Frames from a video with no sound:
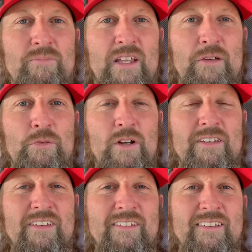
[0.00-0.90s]
Hey,
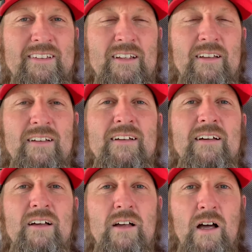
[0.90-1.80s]
friends,
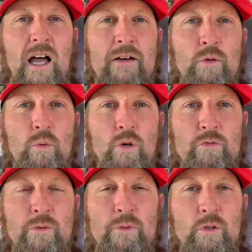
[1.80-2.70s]
I have a word
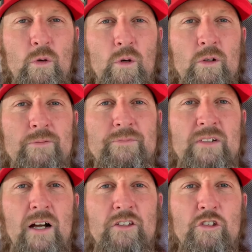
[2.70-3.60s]
from the Lord.
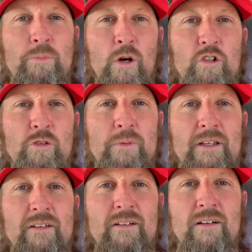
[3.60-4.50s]
God spoke to
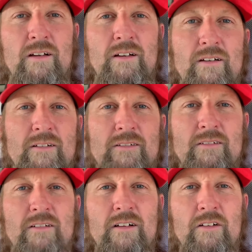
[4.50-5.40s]
me uh, a
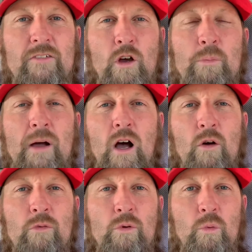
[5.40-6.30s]
very
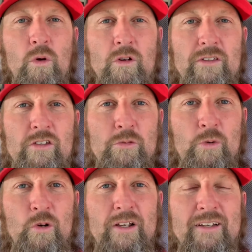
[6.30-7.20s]
powerful word this
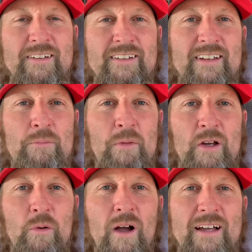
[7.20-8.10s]
morning in my
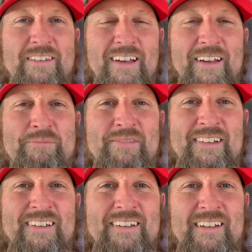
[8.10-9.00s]
quiet time.
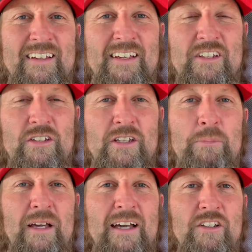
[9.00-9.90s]
He, he
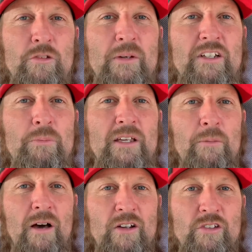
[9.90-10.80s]
began to speak to me
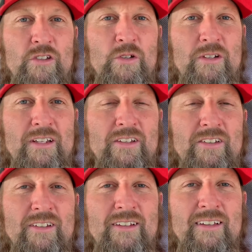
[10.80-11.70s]
about his goodness.
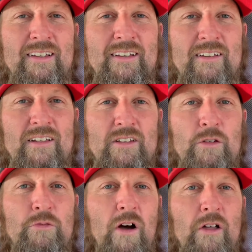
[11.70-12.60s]
And the
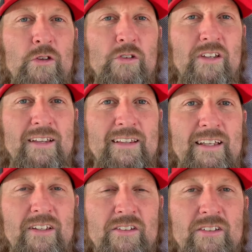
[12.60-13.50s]
Father said
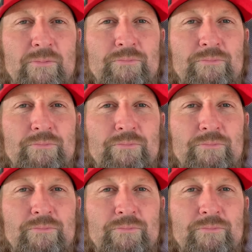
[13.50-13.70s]
this